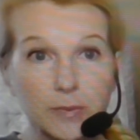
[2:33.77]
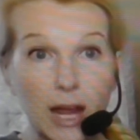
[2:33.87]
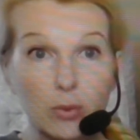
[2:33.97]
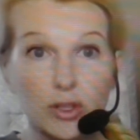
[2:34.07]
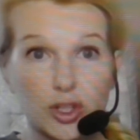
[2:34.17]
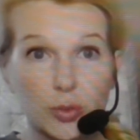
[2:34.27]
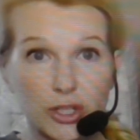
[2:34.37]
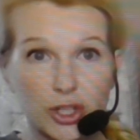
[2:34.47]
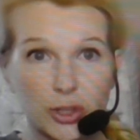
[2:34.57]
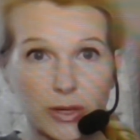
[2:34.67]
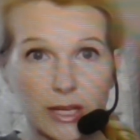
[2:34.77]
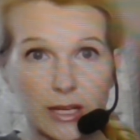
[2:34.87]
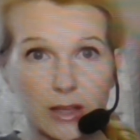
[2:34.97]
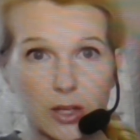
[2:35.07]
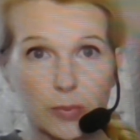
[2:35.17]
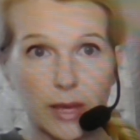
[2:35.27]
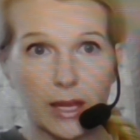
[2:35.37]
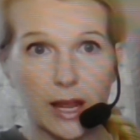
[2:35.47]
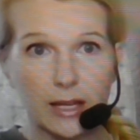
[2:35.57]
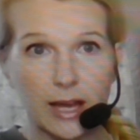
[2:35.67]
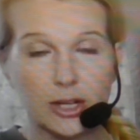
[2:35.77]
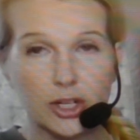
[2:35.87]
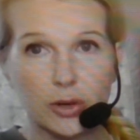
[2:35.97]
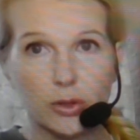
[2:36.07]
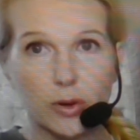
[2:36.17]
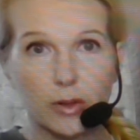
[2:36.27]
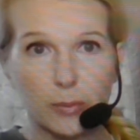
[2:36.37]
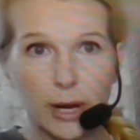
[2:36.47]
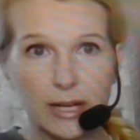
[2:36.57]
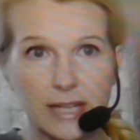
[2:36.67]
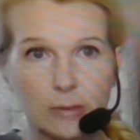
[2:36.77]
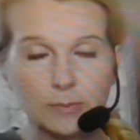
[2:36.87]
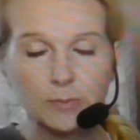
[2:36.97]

I will switch to it in a little bit and kind of show you a breakdown.